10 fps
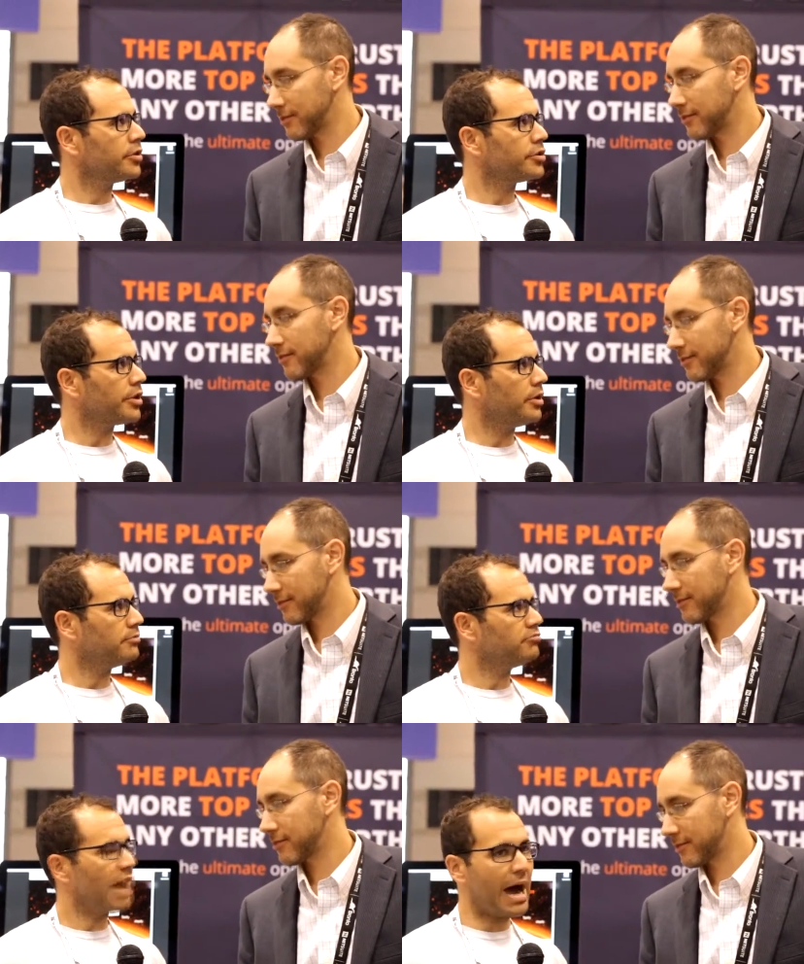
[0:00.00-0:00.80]
Speaker 1: So
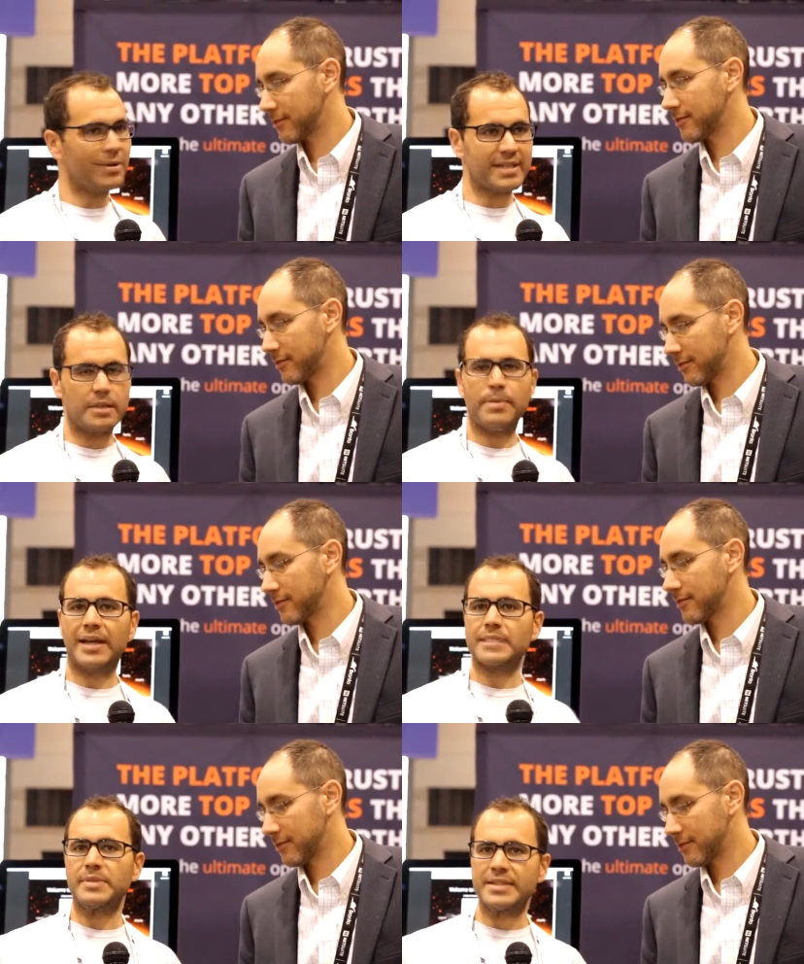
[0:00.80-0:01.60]
I would say the
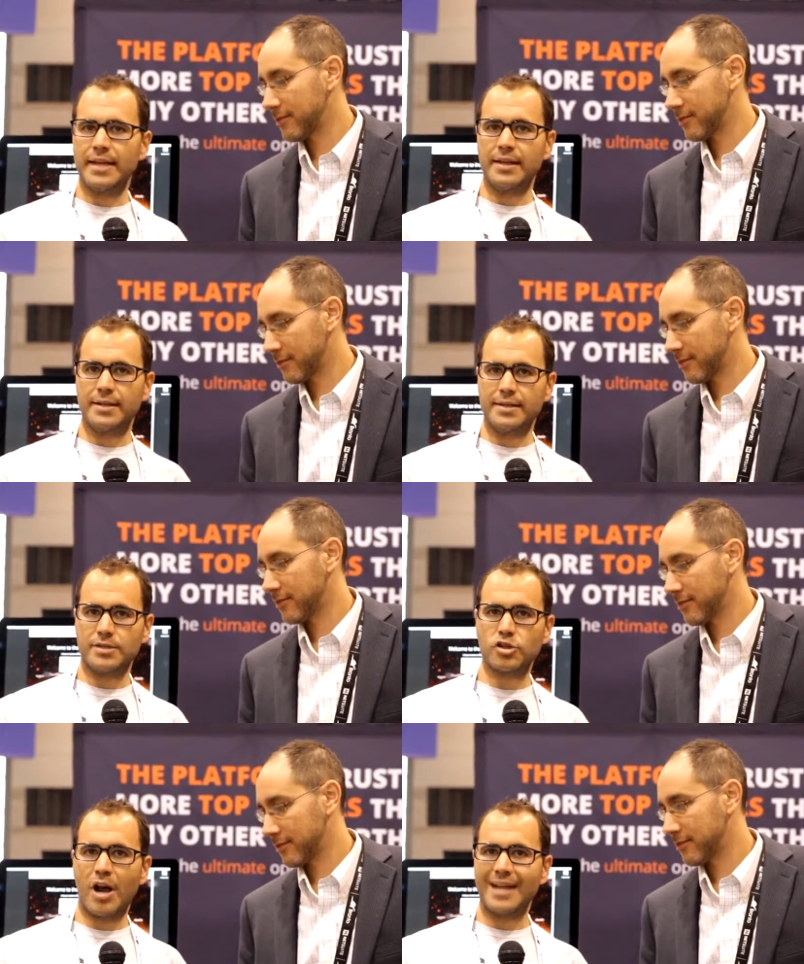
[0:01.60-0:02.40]
biggest mistake is
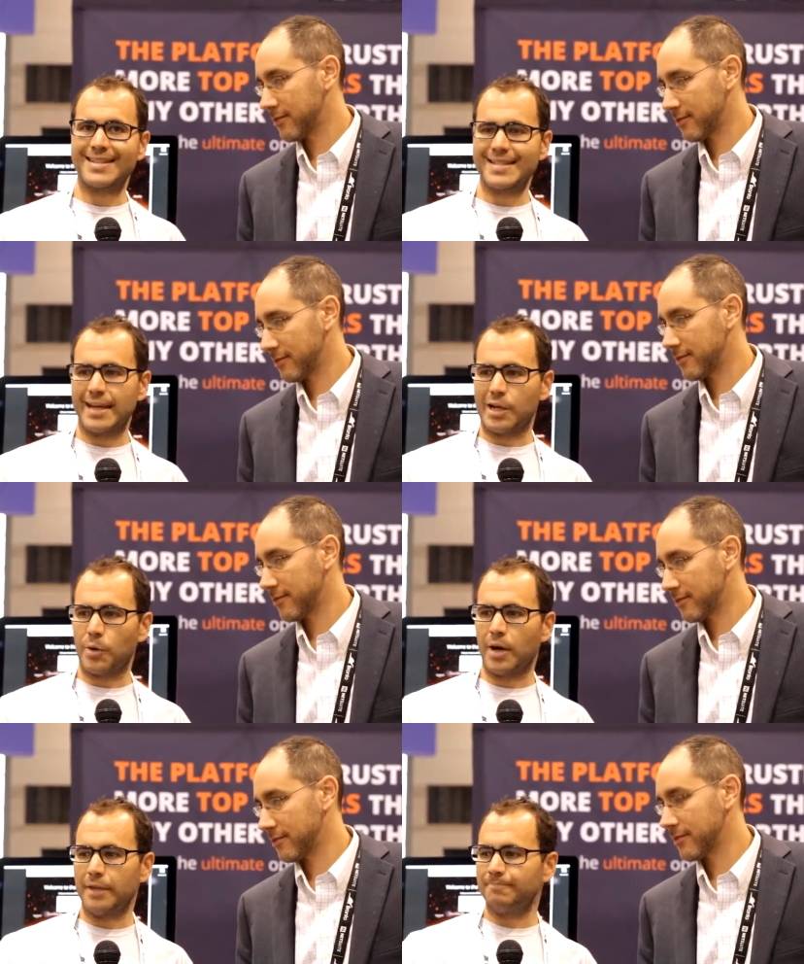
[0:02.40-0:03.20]
trying to say, you know
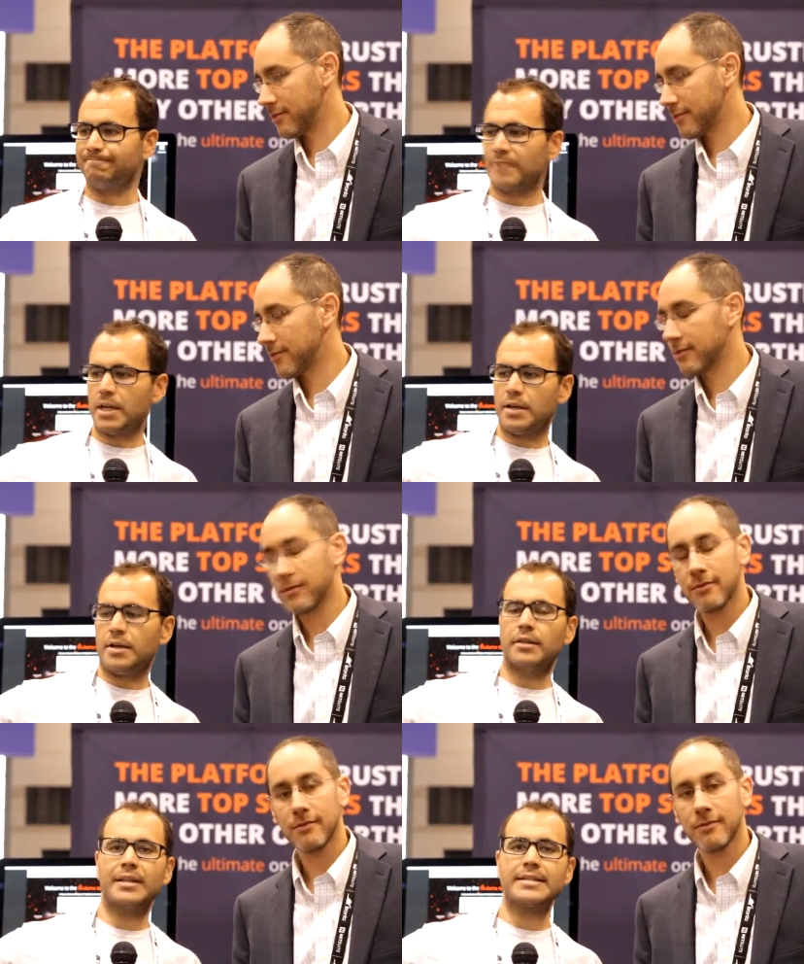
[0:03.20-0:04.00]
what,
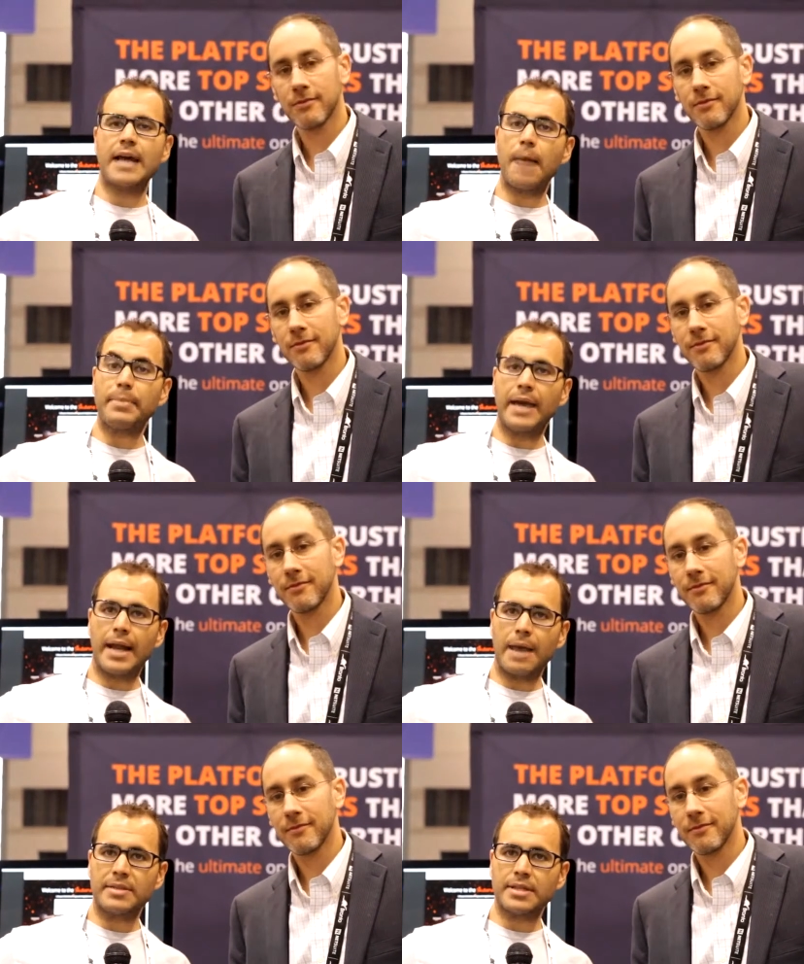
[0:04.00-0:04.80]
let's not be on
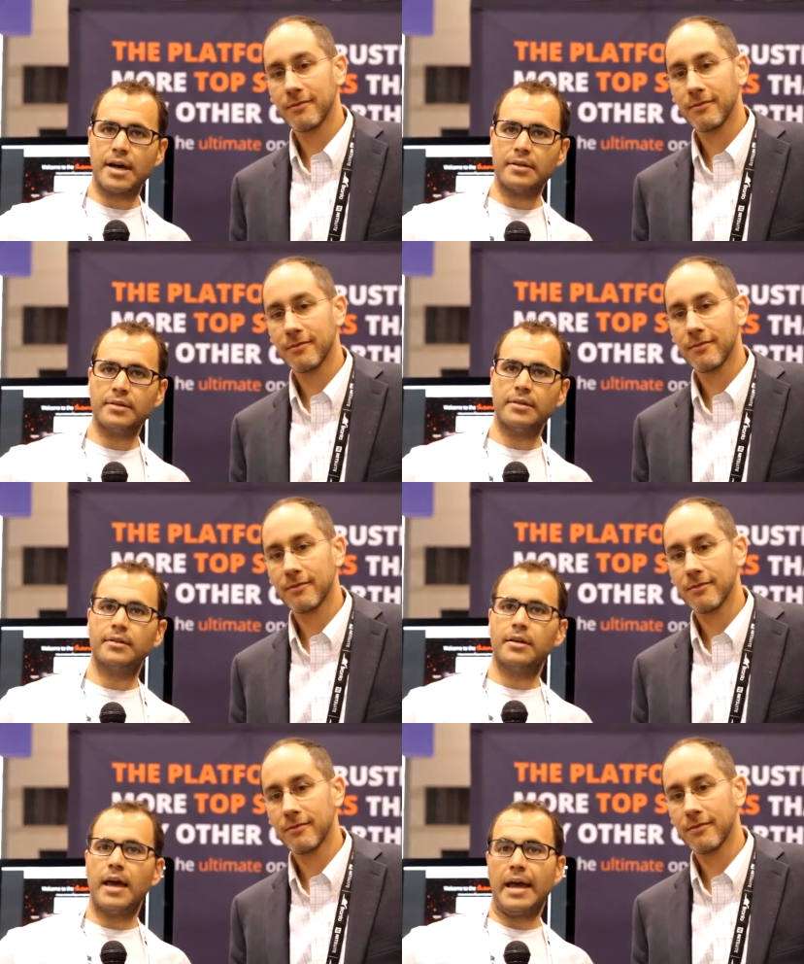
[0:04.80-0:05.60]
Amazon.
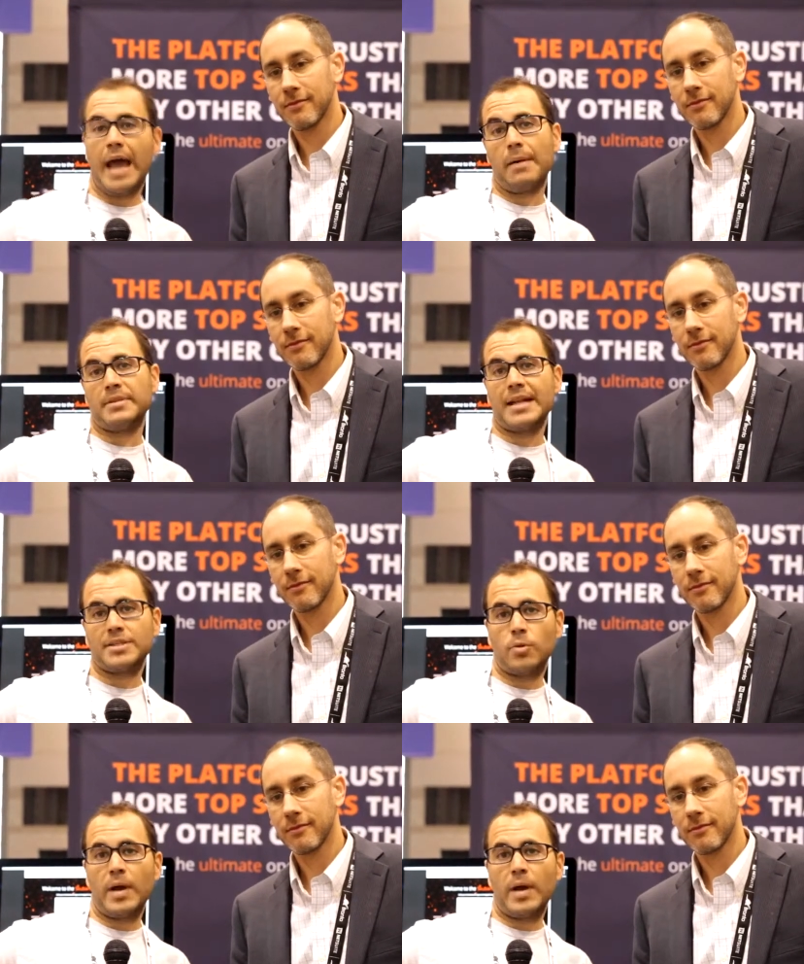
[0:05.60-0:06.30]
And Am- that's the